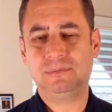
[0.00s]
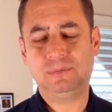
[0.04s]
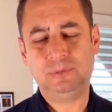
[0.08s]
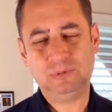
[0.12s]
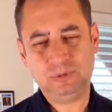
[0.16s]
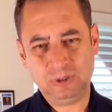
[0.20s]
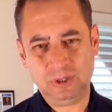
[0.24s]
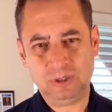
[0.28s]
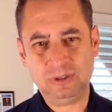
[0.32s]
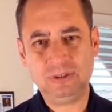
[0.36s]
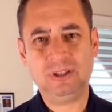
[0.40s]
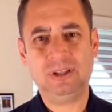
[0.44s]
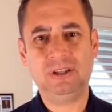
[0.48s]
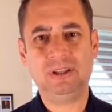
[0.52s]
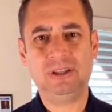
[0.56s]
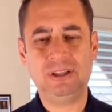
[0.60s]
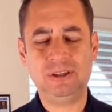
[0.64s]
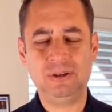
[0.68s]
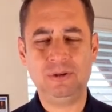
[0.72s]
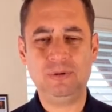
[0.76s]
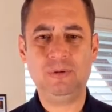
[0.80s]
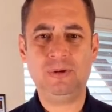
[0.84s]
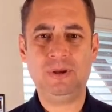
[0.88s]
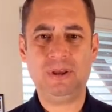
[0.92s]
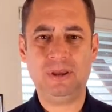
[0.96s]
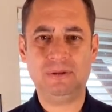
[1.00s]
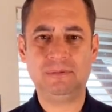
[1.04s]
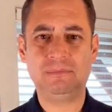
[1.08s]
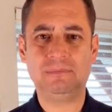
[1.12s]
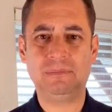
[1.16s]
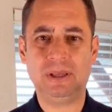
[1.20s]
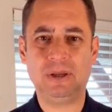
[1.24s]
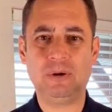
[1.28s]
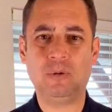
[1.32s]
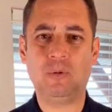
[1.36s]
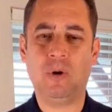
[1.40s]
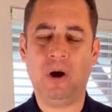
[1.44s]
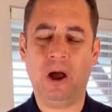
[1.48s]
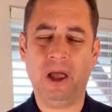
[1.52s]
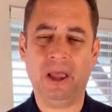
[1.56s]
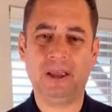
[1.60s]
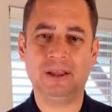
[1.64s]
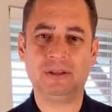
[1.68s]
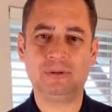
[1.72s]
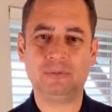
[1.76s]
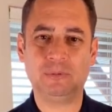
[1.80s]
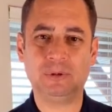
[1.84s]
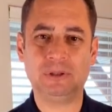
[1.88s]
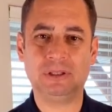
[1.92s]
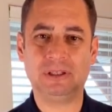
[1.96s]
certainly you can be
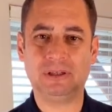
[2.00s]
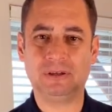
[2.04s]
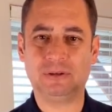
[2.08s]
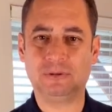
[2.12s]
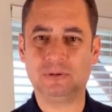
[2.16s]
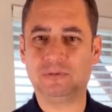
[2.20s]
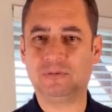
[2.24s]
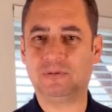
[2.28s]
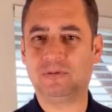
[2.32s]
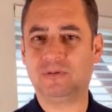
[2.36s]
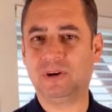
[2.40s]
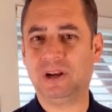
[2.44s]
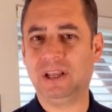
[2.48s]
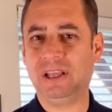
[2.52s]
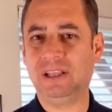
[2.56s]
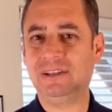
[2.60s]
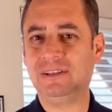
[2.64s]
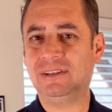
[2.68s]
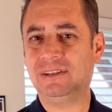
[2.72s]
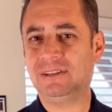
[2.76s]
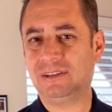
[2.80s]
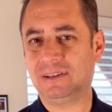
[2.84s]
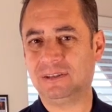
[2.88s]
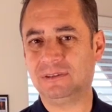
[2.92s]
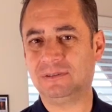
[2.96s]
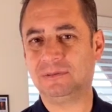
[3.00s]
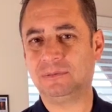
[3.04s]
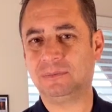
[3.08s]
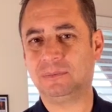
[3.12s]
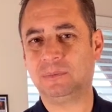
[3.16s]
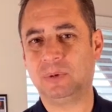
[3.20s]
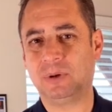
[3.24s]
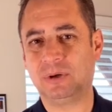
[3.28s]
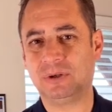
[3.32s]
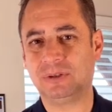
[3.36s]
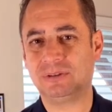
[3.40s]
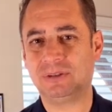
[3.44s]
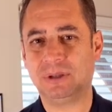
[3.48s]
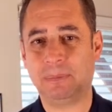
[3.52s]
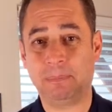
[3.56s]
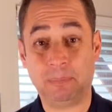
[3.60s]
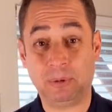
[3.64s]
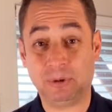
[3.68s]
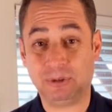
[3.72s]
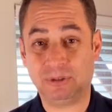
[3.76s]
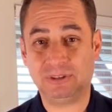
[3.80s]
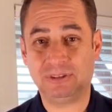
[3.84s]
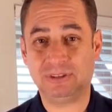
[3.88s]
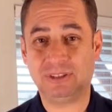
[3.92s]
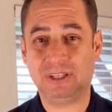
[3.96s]
quiet with a good friend and a good person, a
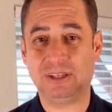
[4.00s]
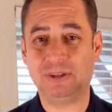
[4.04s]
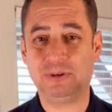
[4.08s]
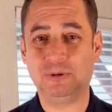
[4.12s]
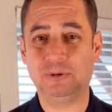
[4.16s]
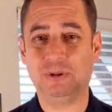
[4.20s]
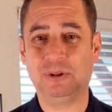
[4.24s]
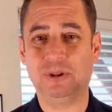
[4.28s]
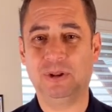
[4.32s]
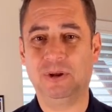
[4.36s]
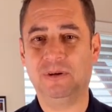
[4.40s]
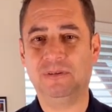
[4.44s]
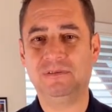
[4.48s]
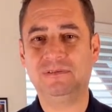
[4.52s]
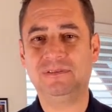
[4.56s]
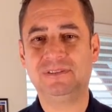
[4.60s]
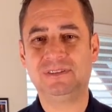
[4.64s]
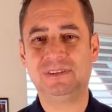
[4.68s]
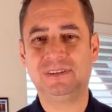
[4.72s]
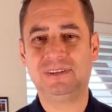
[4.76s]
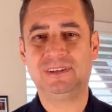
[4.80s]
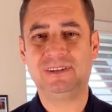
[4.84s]
person that you love.